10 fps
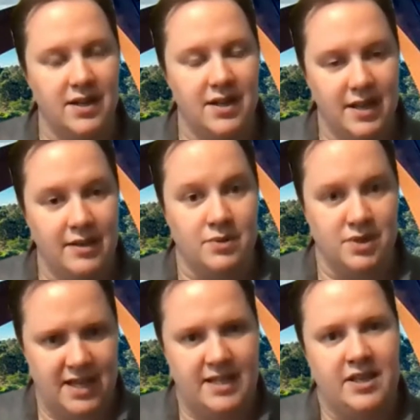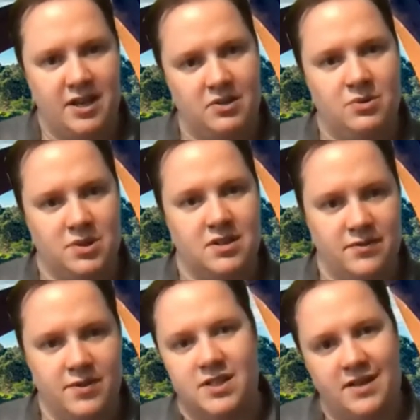it was taking her course at the
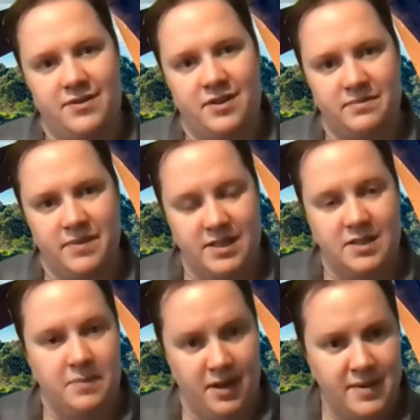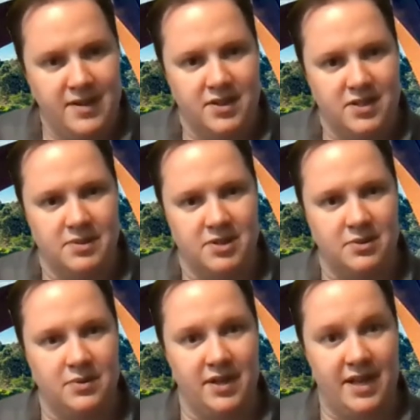first ever ECPR method summer
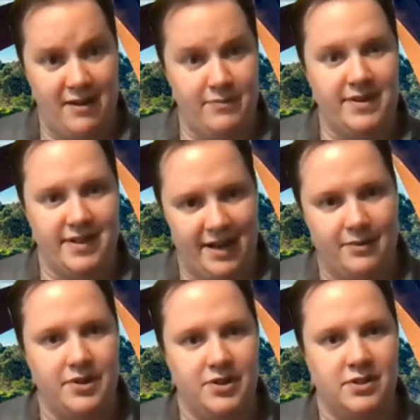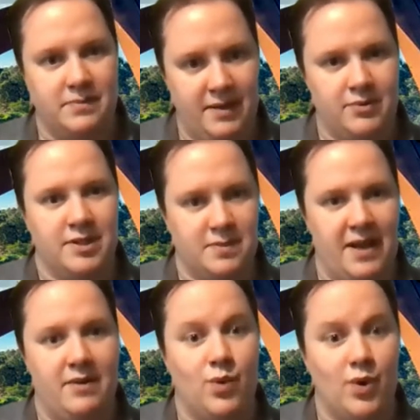school that gave me the language to be able to
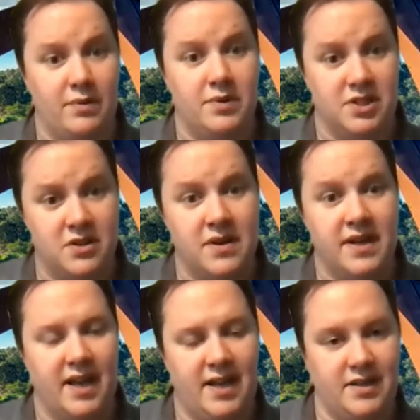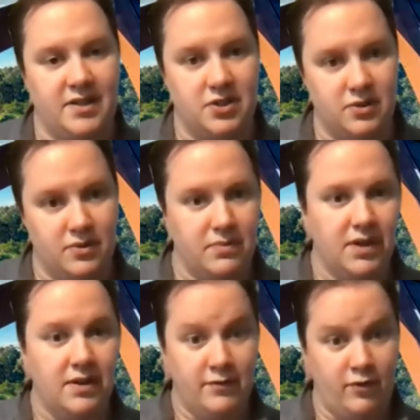explain what I was doing and to
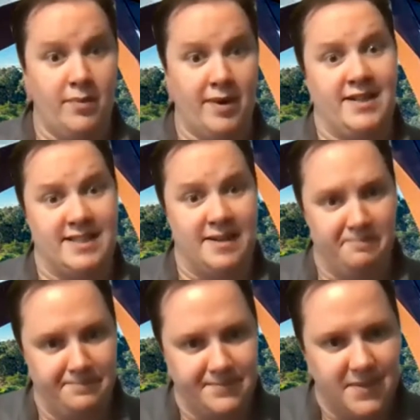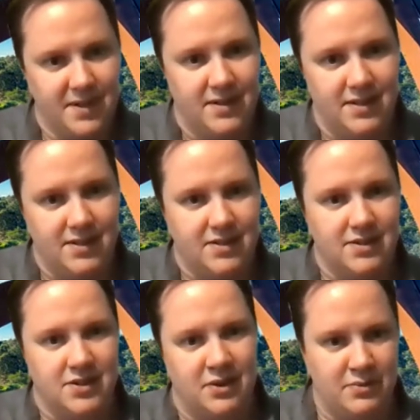formalize it.
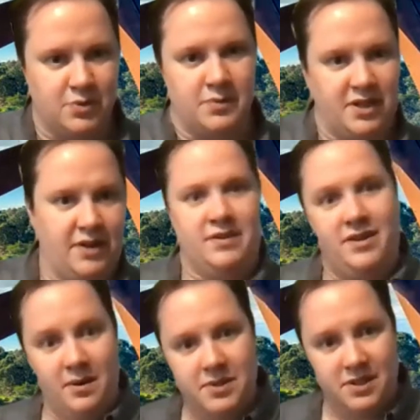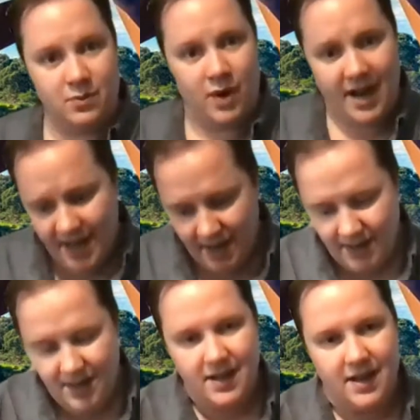So it was almost going the opposite way.
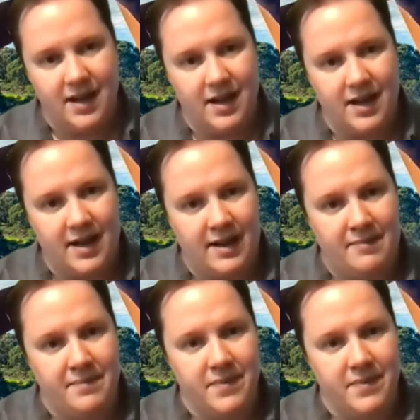And